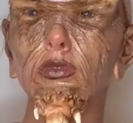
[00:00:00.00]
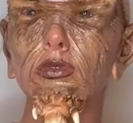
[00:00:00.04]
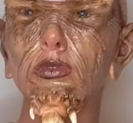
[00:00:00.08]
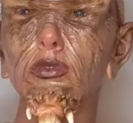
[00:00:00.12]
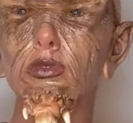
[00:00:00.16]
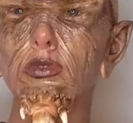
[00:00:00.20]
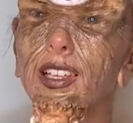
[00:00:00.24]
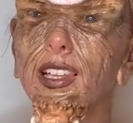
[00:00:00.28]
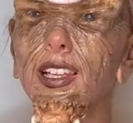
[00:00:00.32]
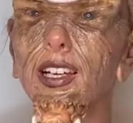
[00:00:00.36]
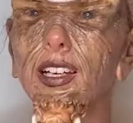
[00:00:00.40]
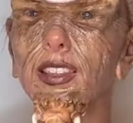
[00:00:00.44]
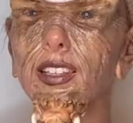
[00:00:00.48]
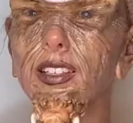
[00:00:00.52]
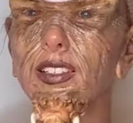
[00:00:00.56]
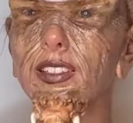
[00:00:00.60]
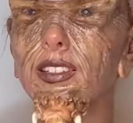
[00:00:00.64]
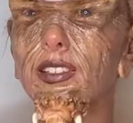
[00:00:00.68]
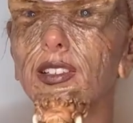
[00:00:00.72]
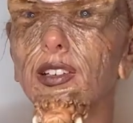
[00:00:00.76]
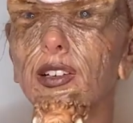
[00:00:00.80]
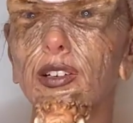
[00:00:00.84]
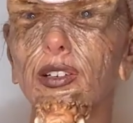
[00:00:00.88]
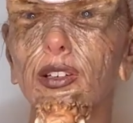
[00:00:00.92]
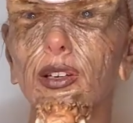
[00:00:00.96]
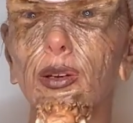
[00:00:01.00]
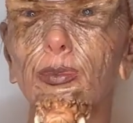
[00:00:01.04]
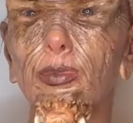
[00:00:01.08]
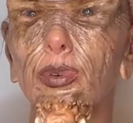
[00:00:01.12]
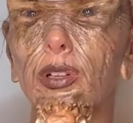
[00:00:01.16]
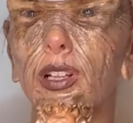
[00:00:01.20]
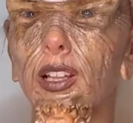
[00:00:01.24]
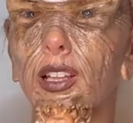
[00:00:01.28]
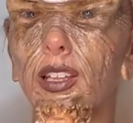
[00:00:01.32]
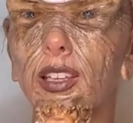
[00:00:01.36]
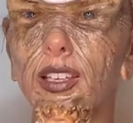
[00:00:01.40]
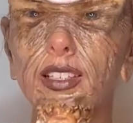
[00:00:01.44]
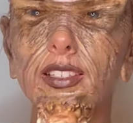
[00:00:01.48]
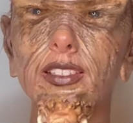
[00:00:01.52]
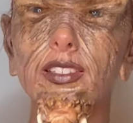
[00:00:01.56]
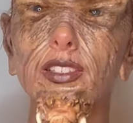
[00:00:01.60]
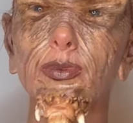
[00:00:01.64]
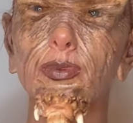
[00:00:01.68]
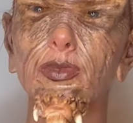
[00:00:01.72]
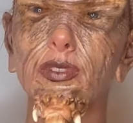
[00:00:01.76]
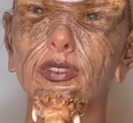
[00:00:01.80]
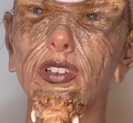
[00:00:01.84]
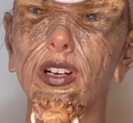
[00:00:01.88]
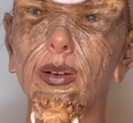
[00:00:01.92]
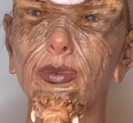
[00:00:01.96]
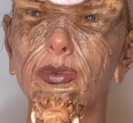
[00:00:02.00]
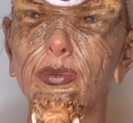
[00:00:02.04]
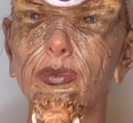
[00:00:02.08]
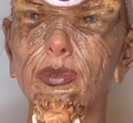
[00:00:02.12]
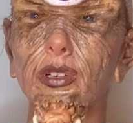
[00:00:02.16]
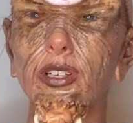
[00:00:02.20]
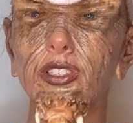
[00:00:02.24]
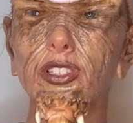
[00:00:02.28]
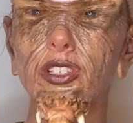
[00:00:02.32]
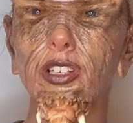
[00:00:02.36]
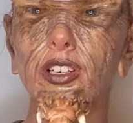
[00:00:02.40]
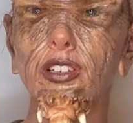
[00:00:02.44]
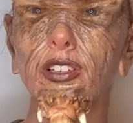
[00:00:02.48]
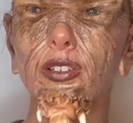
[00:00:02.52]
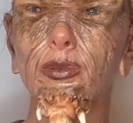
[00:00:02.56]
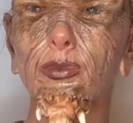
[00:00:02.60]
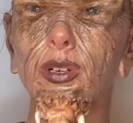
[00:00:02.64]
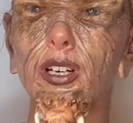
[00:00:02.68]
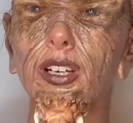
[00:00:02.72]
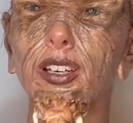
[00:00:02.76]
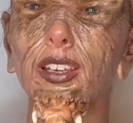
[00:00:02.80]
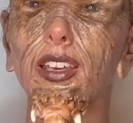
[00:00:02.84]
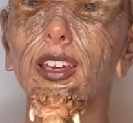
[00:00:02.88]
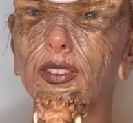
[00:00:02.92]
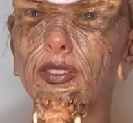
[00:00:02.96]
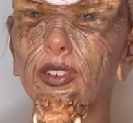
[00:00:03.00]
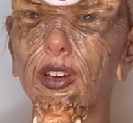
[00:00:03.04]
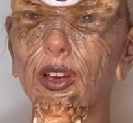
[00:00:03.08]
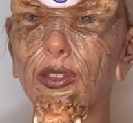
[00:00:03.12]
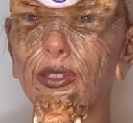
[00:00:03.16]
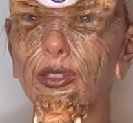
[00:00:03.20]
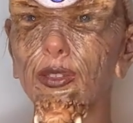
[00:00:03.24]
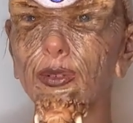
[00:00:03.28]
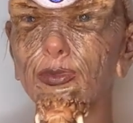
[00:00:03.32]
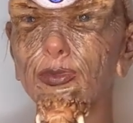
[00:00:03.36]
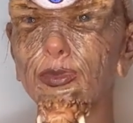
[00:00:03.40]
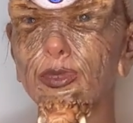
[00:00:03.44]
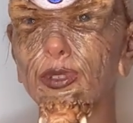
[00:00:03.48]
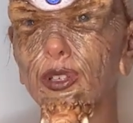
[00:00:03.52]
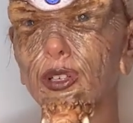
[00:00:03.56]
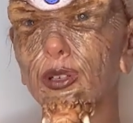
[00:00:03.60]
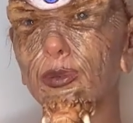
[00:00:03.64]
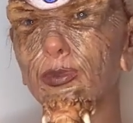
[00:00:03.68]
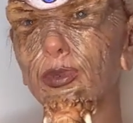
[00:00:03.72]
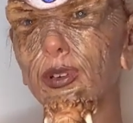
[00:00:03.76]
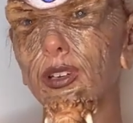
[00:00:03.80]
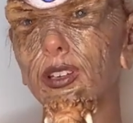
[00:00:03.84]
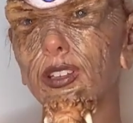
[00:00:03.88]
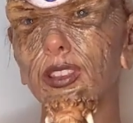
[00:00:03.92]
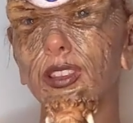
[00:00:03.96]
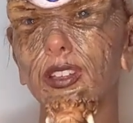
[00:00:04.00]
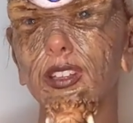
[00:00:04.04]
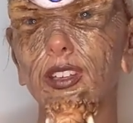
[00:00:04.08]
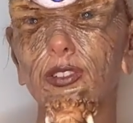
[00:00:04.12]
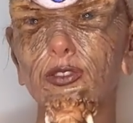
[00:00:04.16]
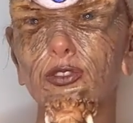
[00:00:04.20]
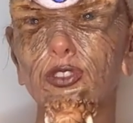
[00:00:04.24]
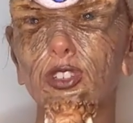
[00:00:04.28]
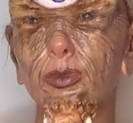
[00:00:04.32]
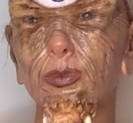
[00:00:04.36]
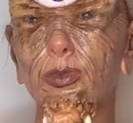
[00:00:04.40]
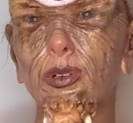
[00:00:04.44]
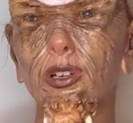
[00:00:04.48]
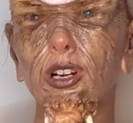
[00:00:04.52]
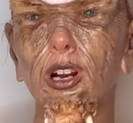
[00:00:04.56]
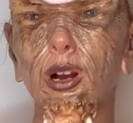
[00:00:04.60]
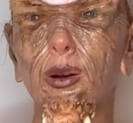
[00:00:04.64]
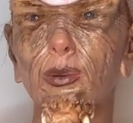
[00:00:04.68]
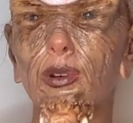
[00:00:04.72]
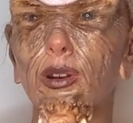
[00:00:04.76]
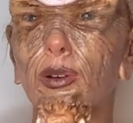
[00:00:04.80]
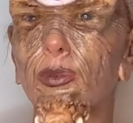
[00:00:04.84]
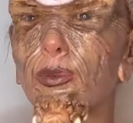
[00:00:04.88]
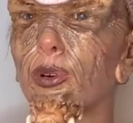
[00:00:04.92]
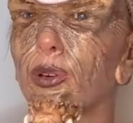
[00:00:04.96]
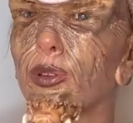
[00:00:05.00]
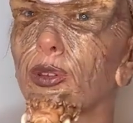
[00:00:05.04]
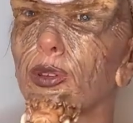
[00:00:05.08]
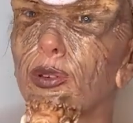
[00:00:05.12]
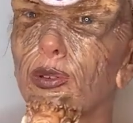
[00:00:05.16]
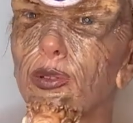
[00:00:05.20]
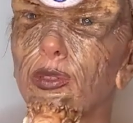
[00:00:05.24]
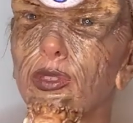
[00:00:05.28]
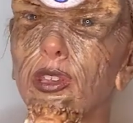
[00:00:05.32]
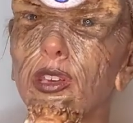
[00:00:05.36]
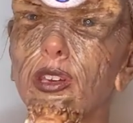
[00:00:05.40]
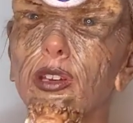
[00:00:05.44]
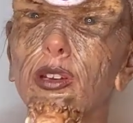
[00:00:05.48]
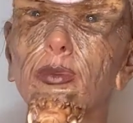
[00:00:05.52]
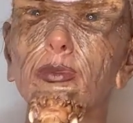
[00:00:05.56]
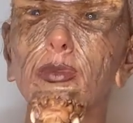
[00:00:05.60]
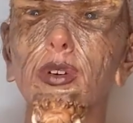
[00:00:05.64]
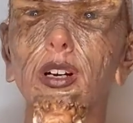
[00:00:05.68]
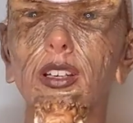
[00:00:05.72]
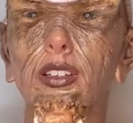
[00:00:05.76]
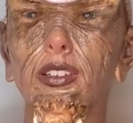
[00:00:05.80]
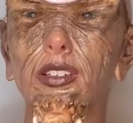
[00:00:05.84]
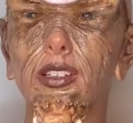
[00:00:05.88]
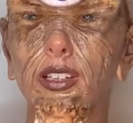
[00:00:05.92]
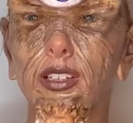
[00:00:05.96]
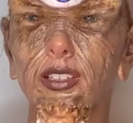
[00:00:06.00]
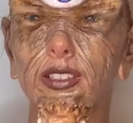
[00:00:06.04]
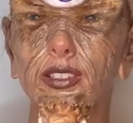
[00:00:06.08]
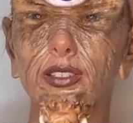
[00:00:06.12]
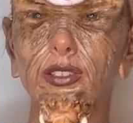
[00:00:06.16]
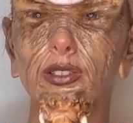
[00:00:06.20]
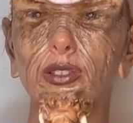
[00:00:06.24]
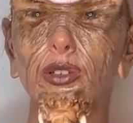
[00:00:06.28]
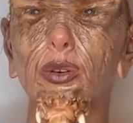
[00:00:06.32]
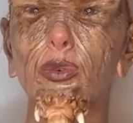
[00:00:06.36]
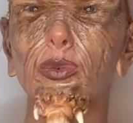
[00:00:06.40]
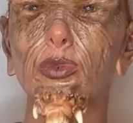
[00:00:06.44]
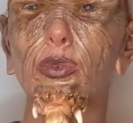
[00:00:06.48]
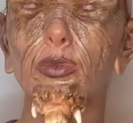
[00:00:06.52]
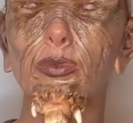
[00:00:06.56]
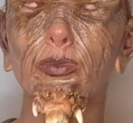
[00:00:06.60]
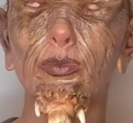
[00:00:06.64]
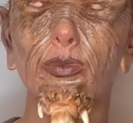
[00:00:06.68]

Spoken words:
If you like this look, please subscribe to my channel by giving it a thumbs up and drop a comment on what you think my next look will